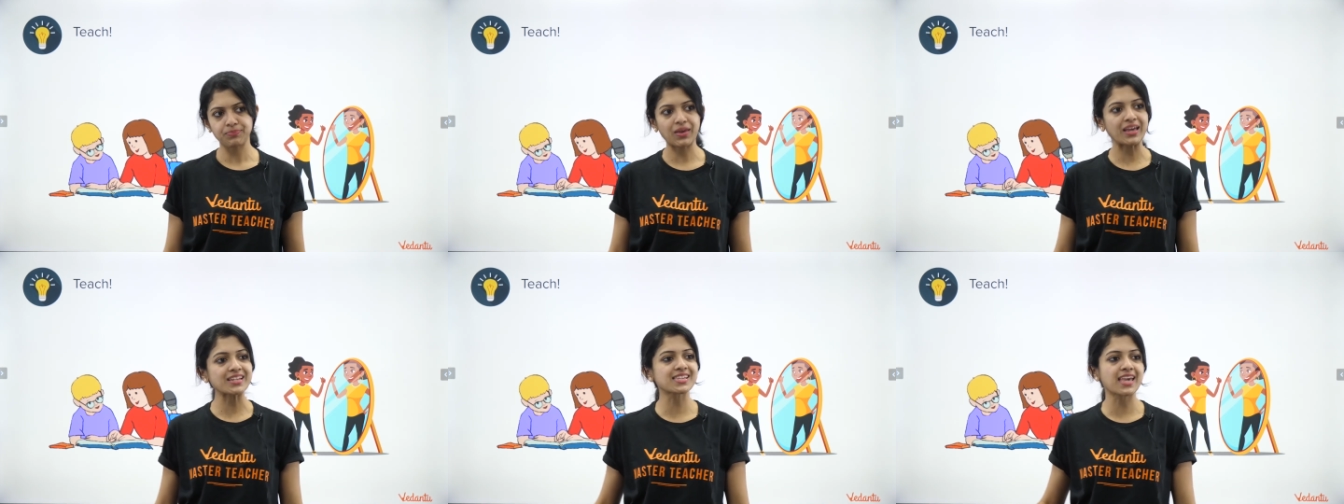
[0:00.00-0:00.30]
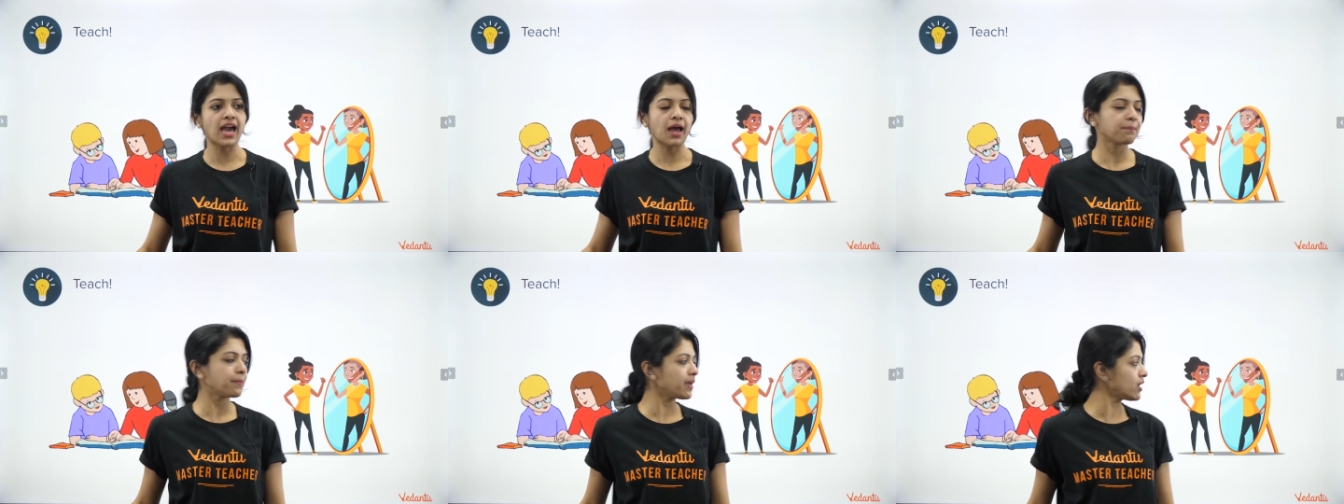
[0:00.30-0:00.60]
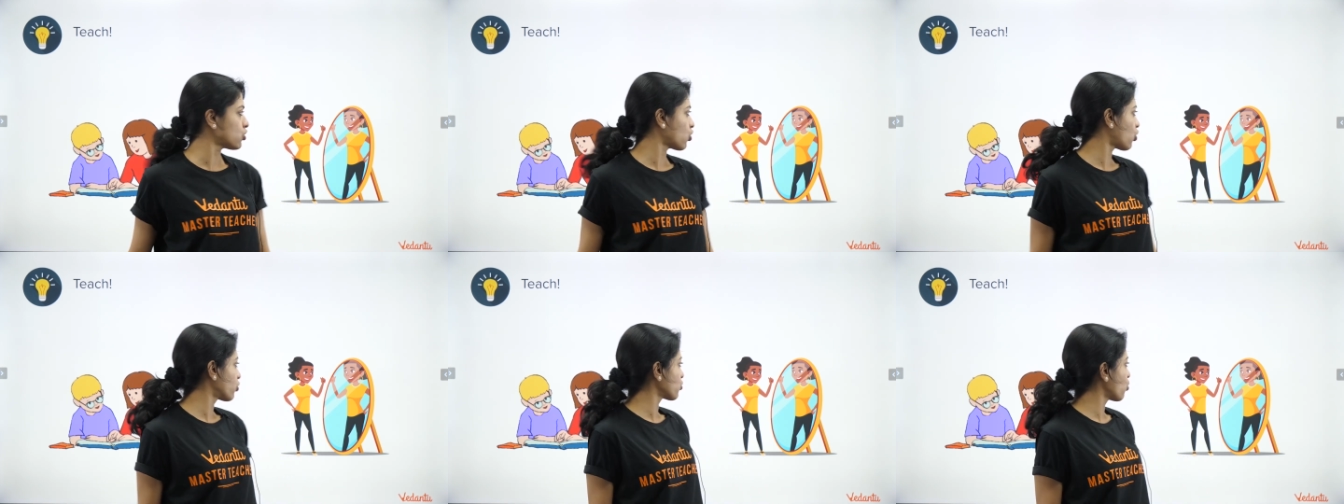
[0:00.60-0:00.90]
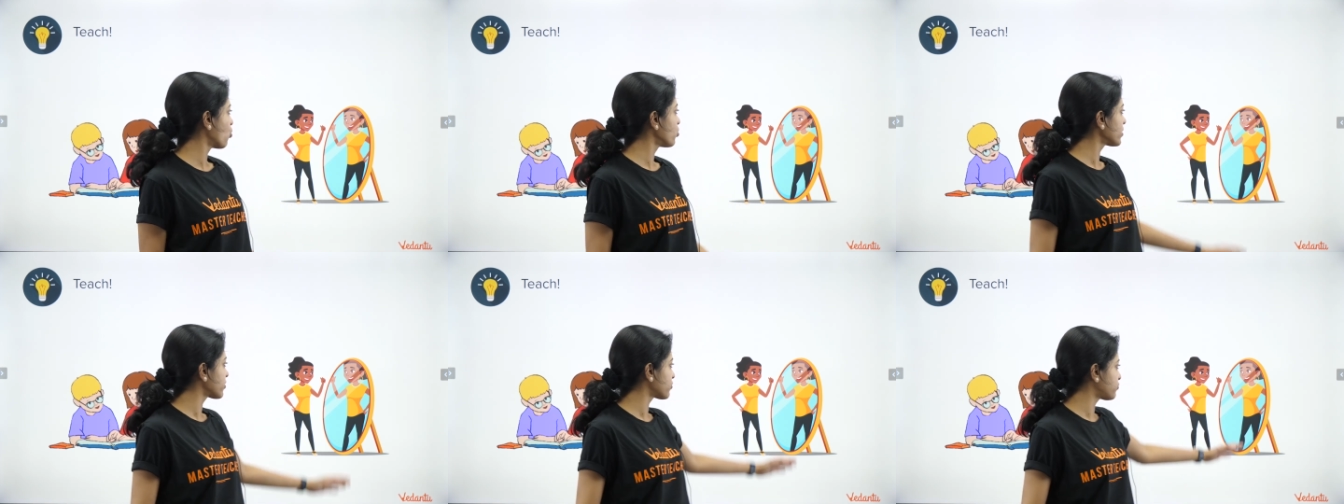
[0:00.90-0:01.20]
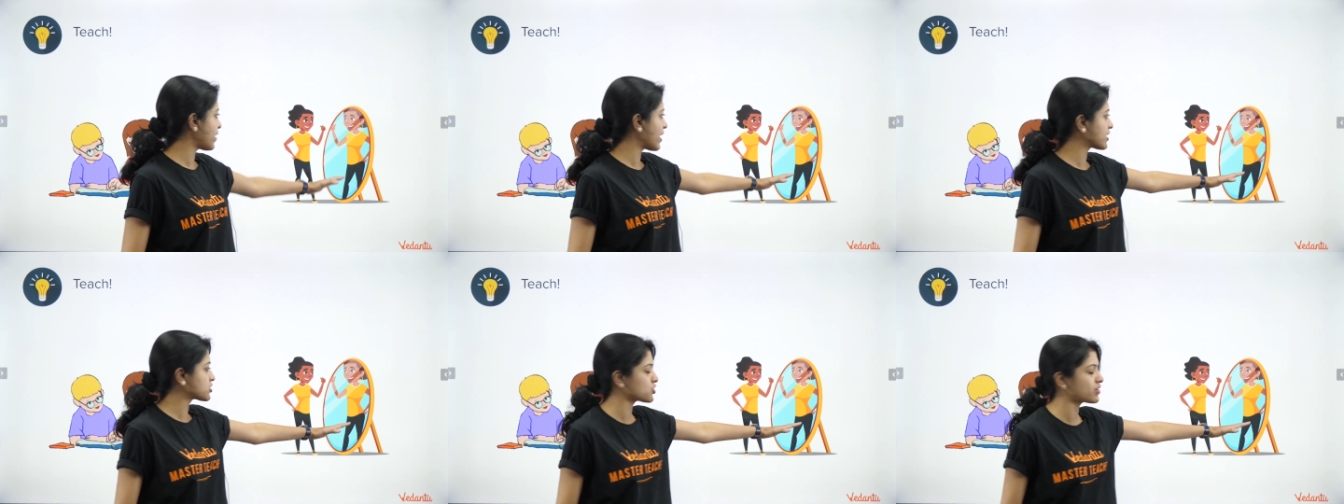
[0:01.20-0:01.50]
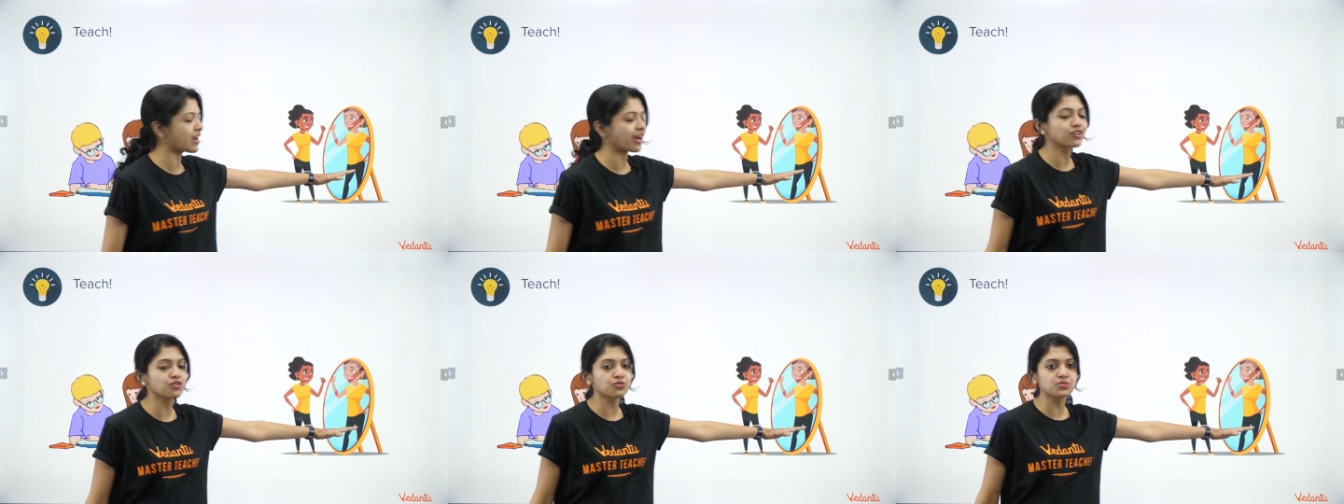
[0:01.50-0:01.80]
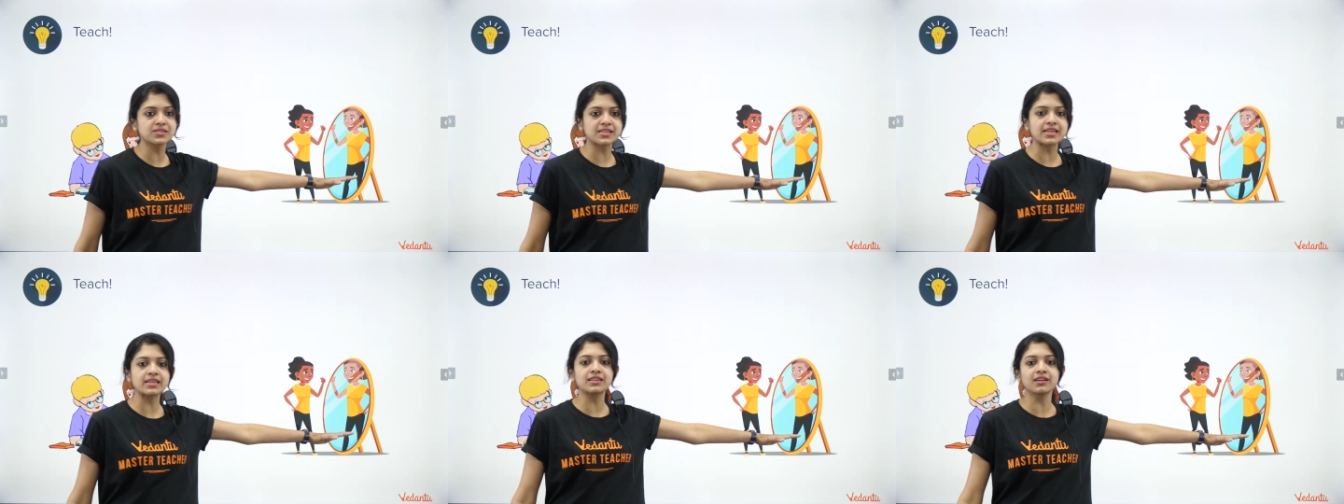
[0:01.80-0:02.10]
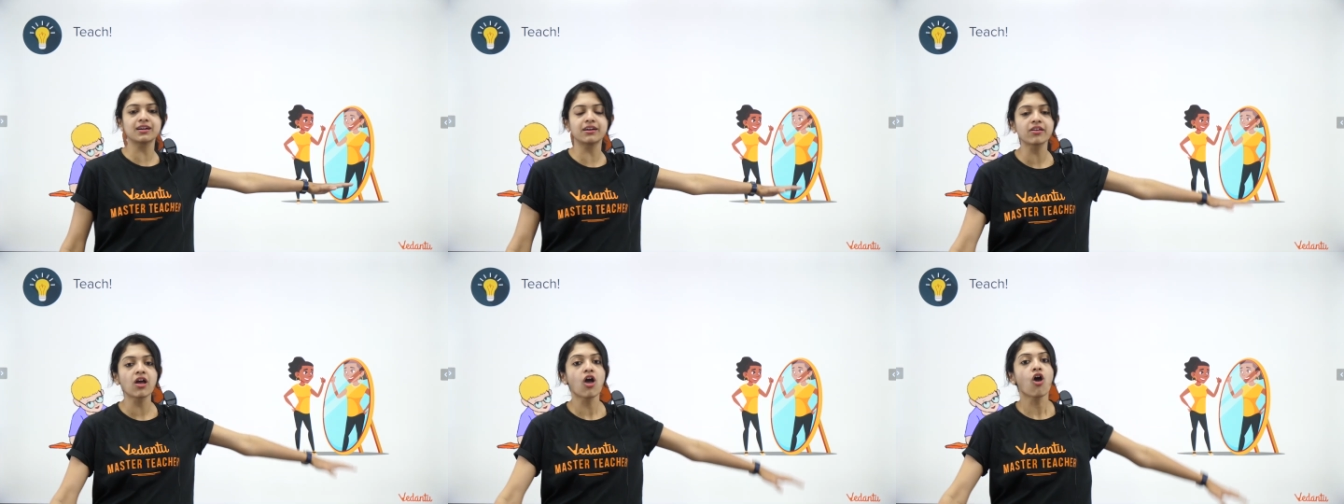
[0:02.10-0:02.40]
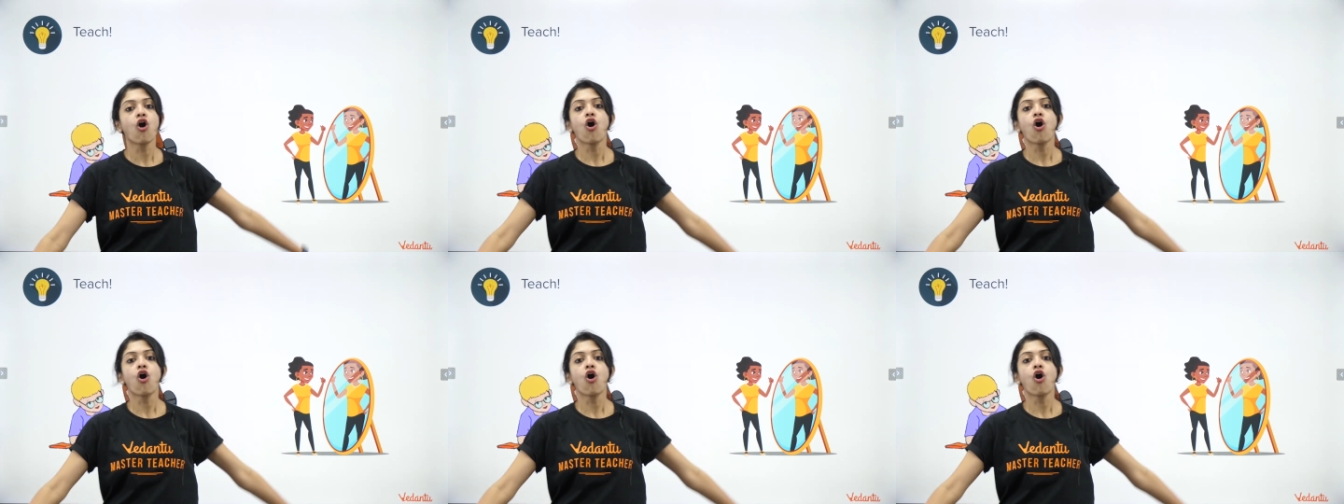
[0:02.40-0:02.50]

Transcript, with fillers: It can be your own reflection like you see here,